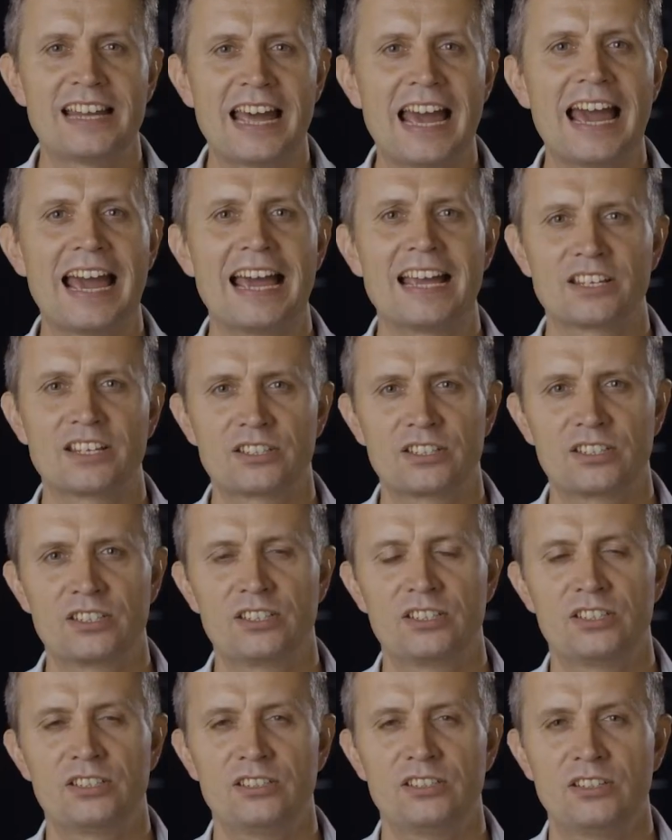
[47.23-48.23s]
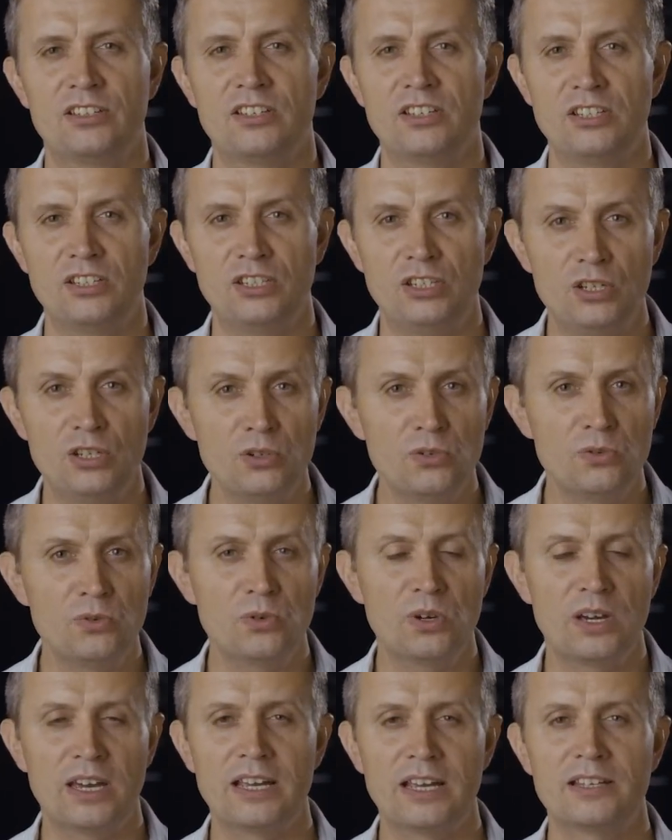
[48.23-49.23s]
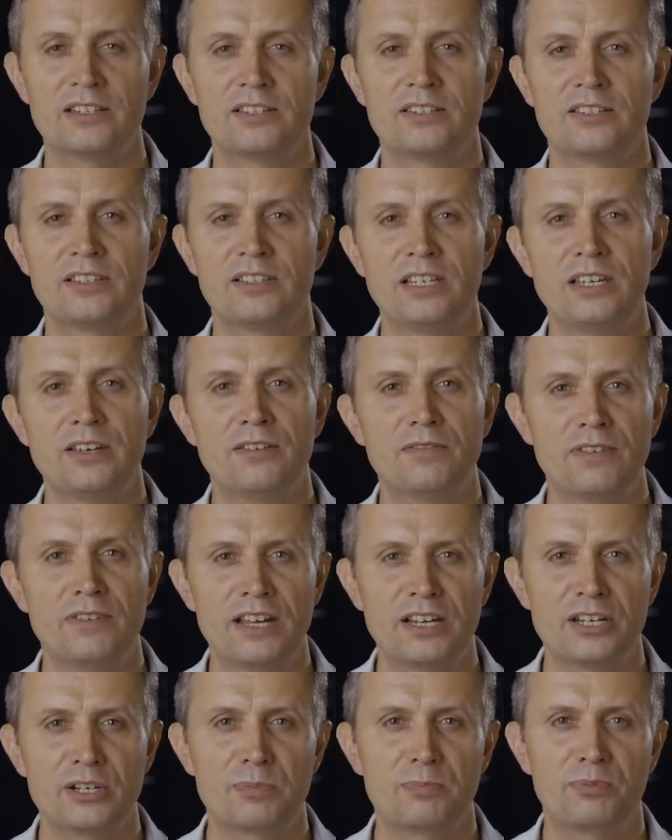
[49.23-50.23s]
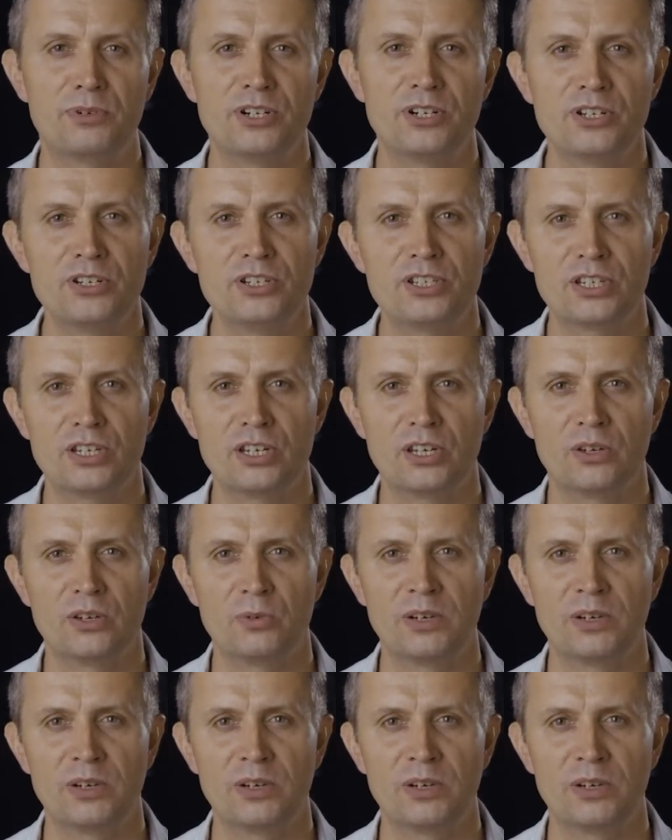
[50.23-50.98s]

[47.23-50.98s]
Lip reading: tasks you as the event producer